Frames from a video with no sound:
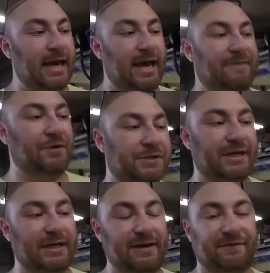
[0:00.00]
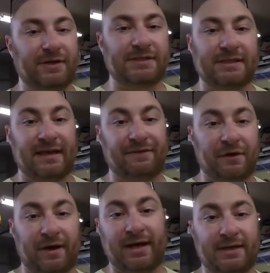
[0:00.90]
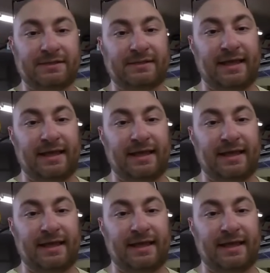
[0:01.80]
If there's any difference, if there is,